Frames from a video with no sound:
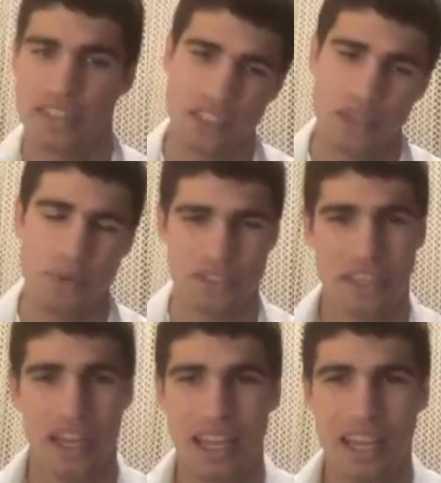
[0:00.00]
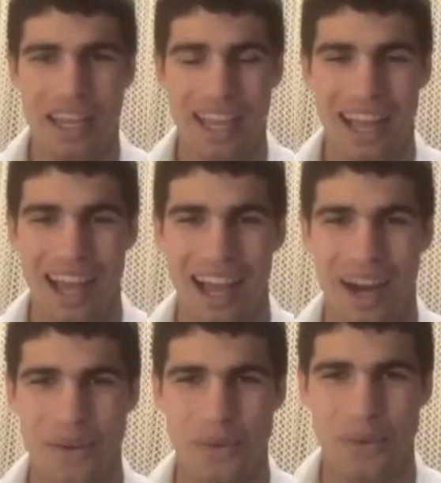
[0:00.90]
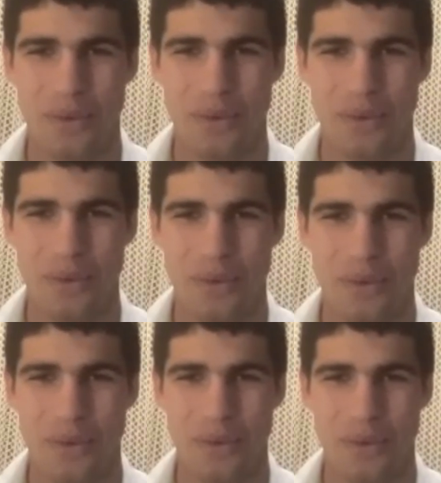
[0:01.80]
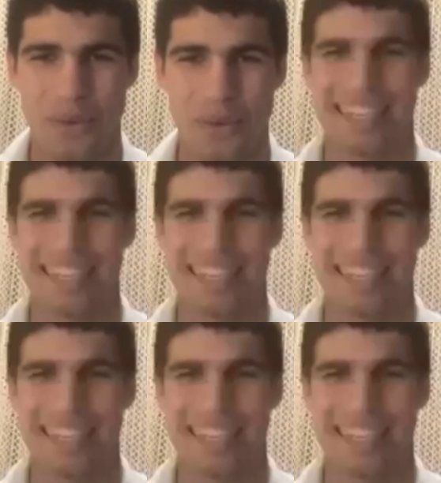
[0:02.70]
it was a really scary moment for me.